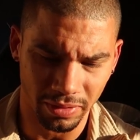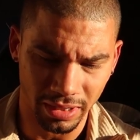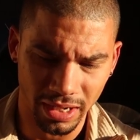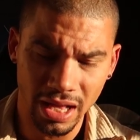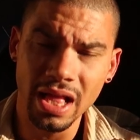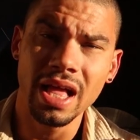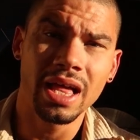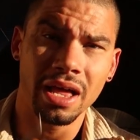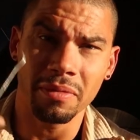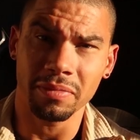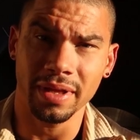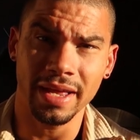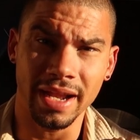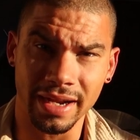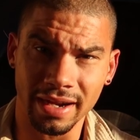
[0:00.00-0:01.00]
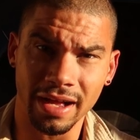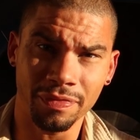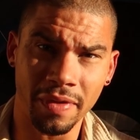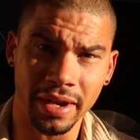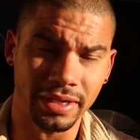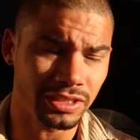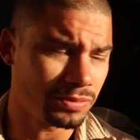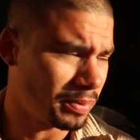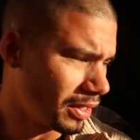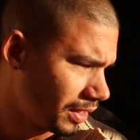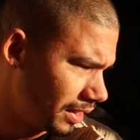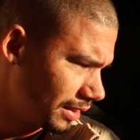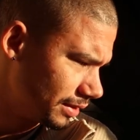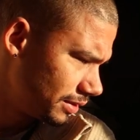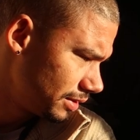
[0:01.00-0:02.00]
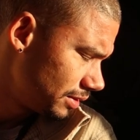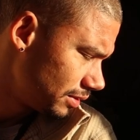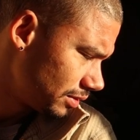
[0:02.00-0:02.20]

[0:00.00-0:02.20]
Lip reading: But I'm glad I got that experience.